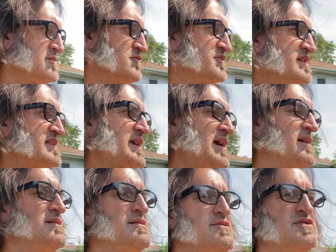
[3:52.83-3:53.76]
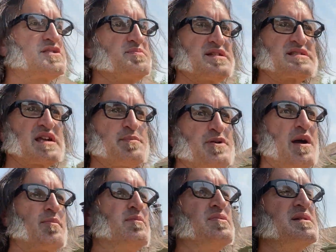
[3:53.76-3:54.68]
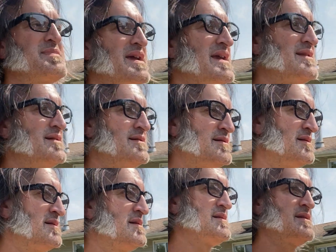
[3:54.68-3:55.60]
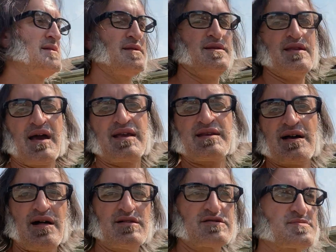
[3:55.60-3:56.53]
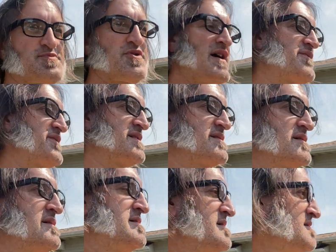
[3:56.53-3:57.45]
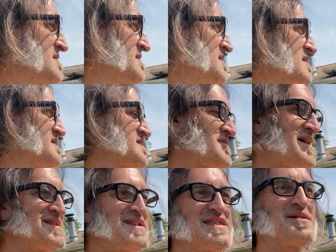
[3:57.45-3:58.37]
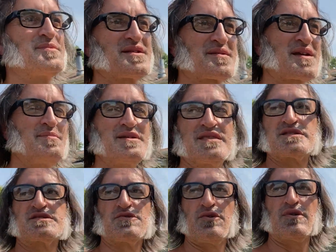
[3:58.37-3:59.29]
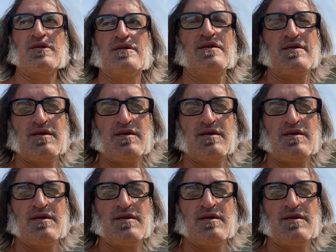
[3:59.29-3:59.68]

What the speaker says: retail, which means I probably made $9 profit. So I need them to come in the store